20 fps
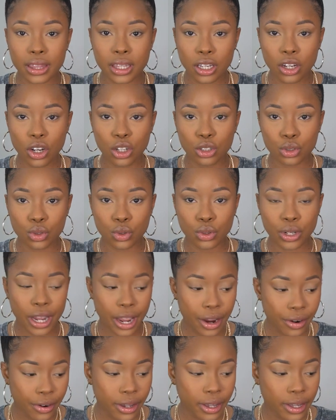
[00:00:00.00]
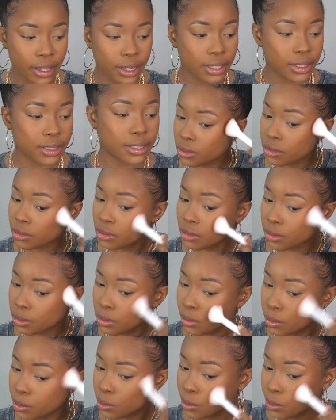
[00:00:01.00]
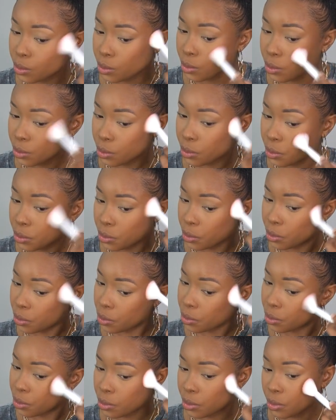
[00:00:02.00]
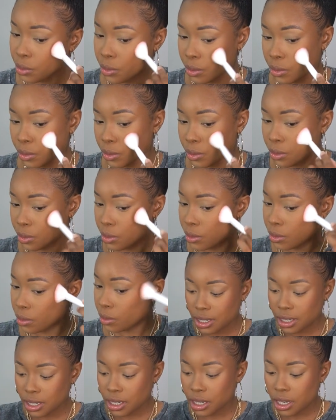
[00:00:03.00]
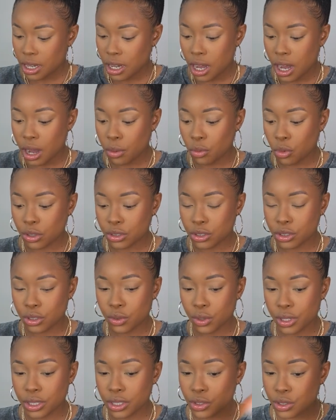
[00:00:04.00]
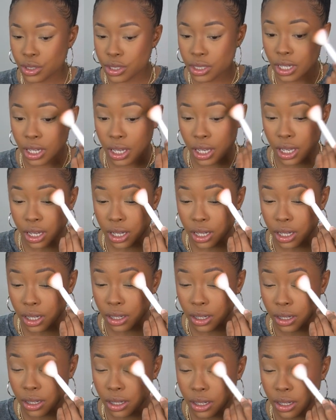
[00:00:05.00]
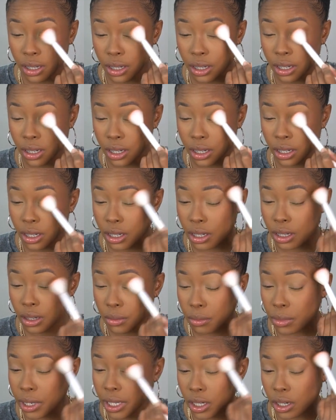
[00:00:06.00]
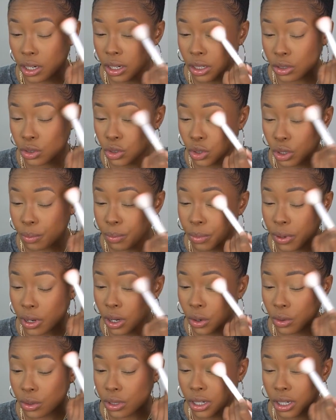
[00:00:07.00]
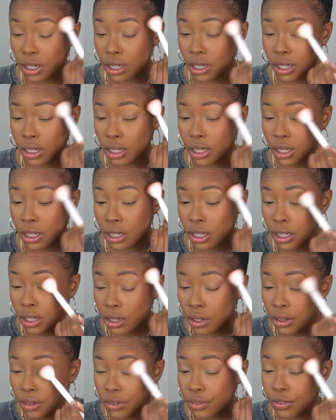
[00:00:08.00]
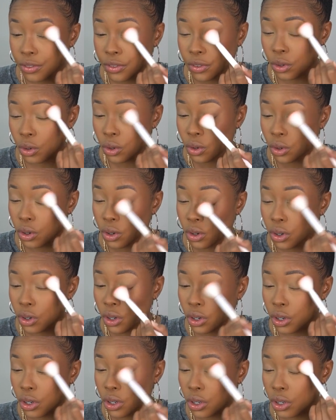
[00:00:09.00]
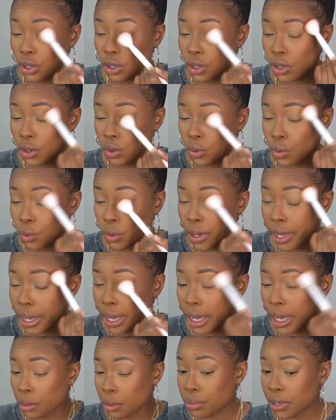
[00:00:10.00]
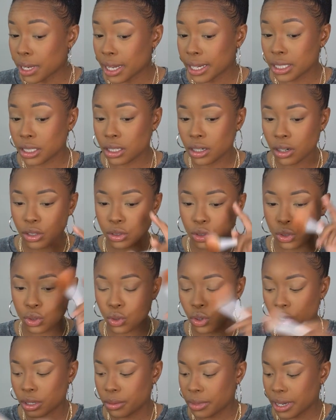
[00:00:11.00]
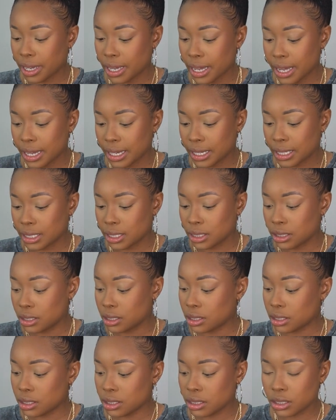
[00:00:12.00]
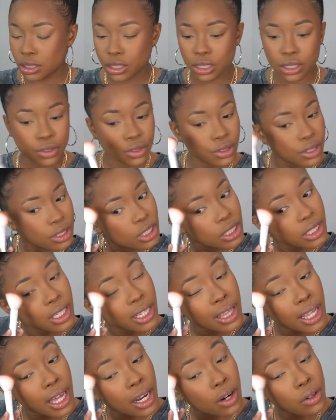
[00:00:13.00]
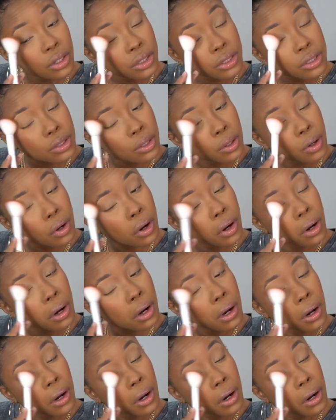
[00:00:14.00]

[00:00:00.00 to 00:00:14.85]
the contoured areas, which is what I'm going to do. I'm also going to take my contour powder for where apply the contour on my eyelids. She did that also.